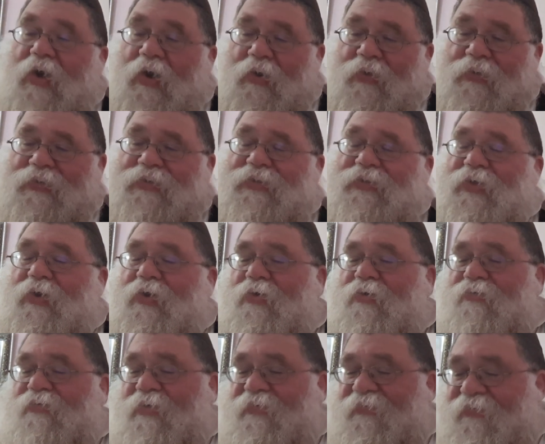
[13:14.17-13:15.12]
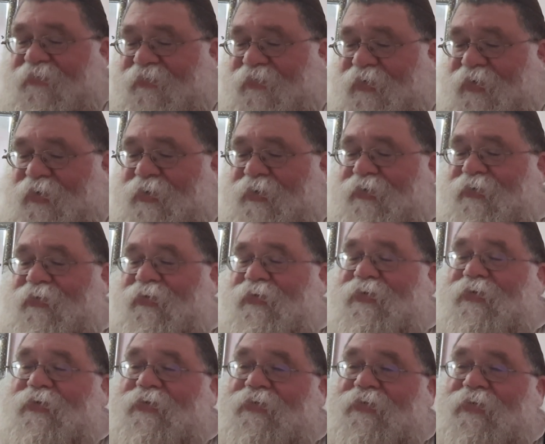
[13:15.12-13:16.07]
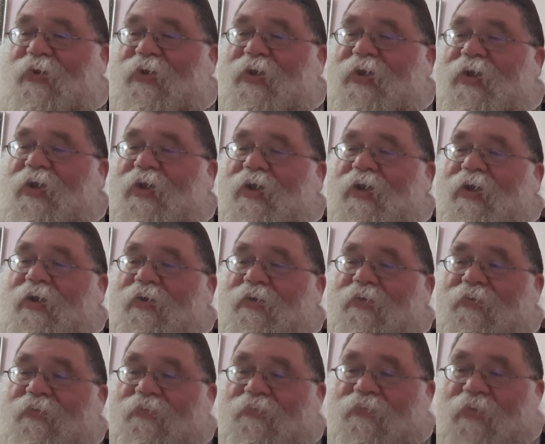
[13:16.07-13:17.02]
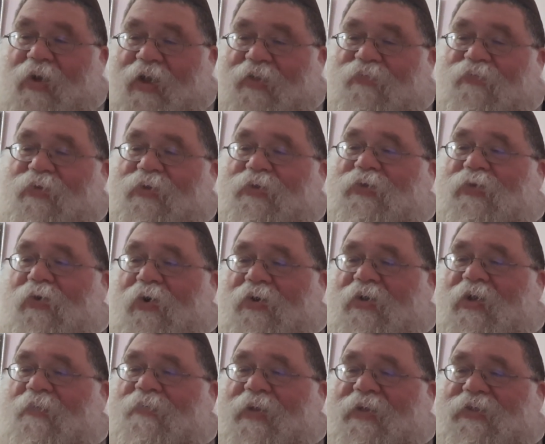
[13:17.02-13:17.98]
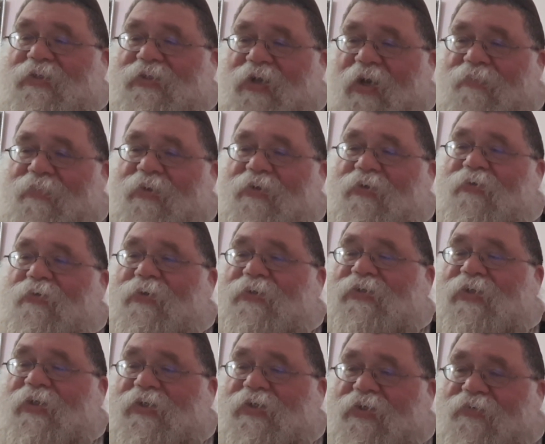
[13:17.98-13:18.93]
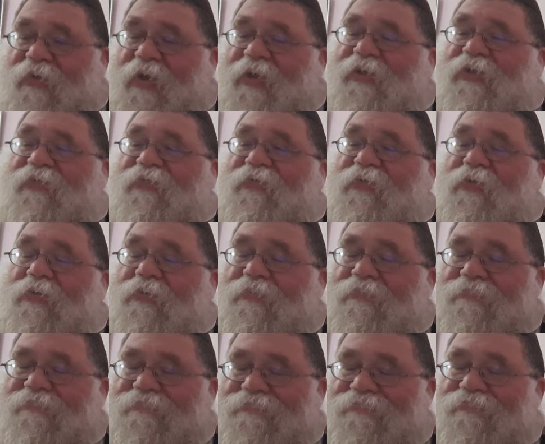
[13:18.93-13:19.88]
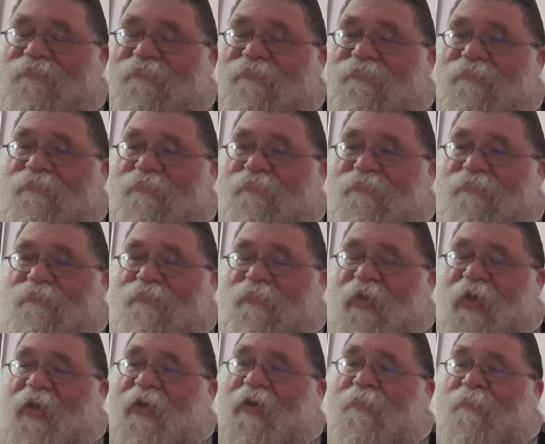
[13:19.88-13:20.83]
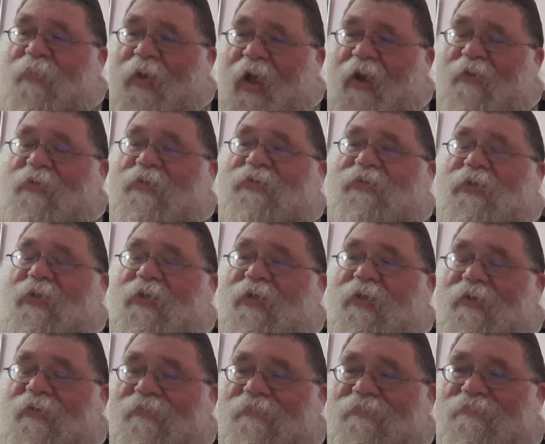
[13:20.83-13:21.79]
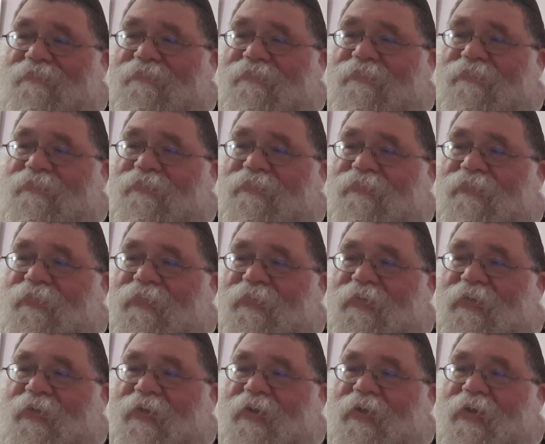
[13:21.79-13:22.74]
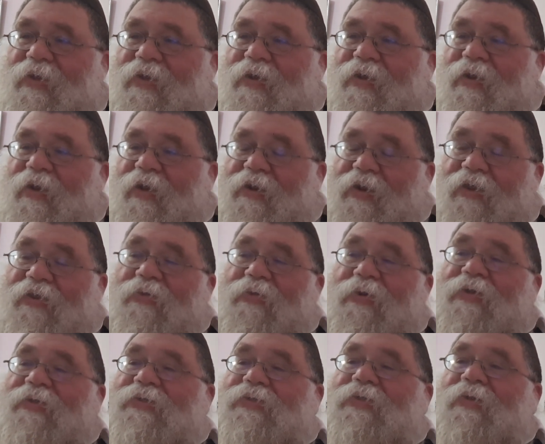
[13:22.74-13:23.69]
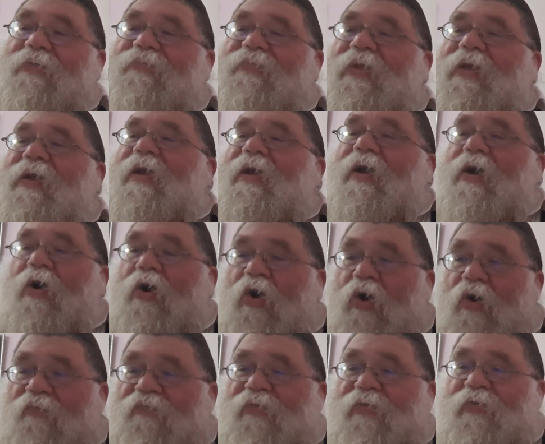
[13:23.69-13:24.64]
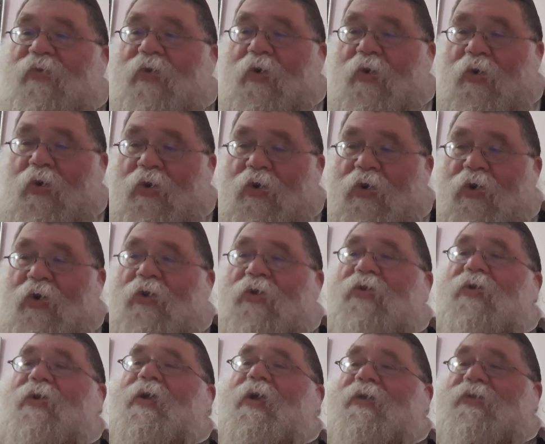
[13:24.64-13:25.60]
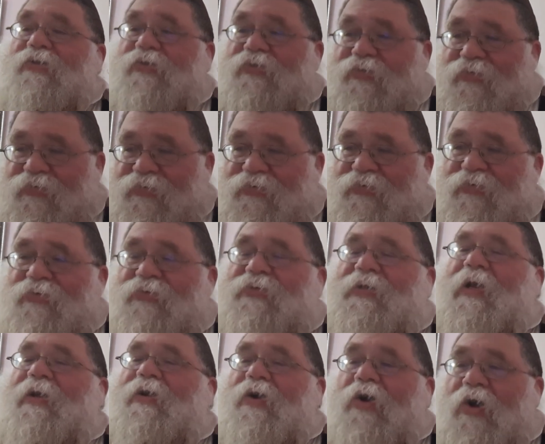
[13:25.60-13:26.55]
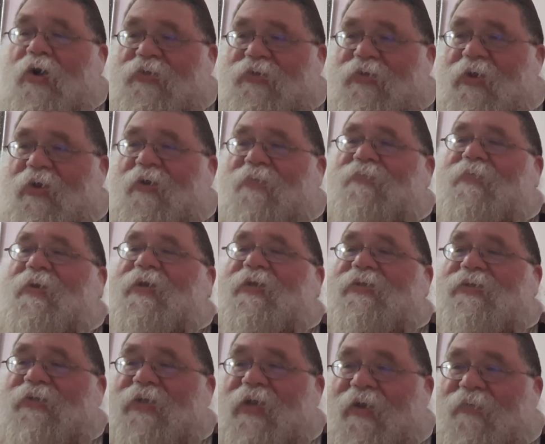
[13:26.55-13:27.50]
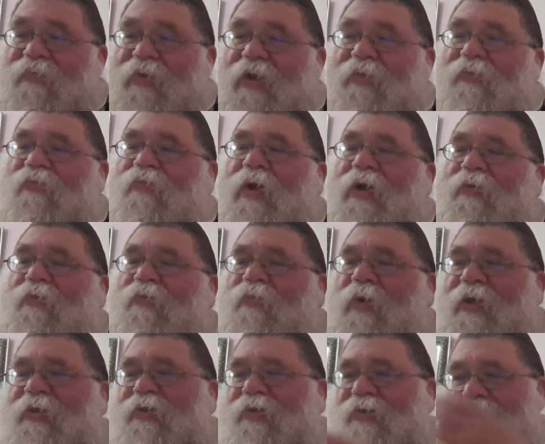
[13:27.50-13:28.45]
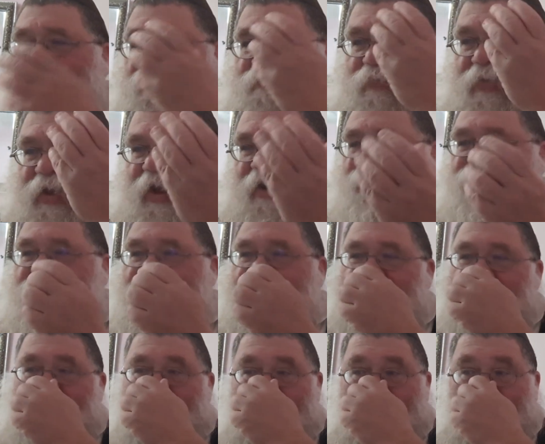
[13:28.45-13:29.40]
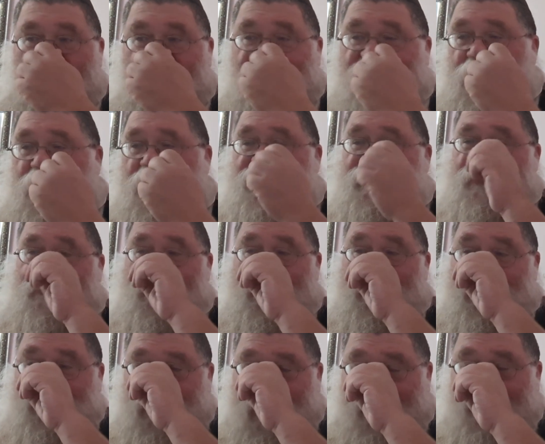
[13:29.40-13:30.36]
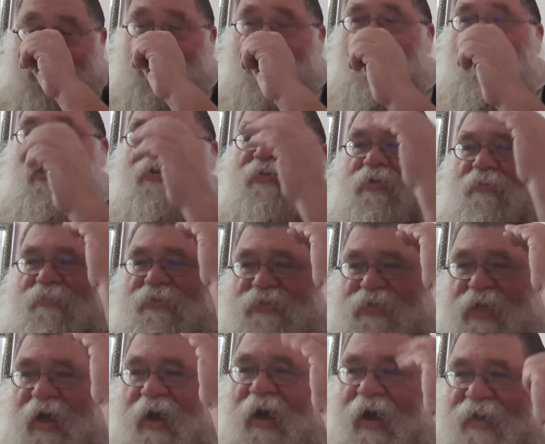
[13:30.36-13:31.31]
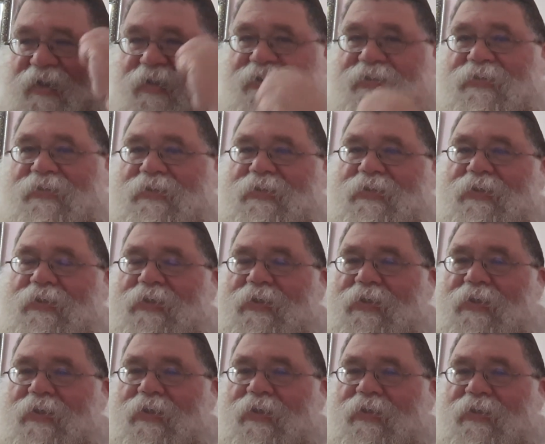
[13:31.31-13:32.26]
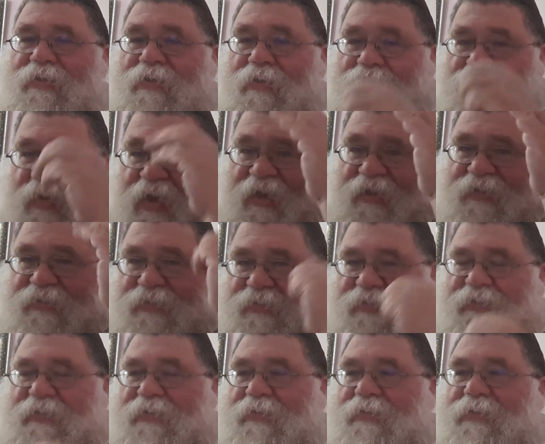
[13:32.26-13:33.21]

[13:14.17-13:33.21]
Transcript: also referred to when we're talking about someone who is disgraceful and embarrassing. In other words, overall, it's true that Adam is, when you're comparing all four to each other, Adam is the highest, the best.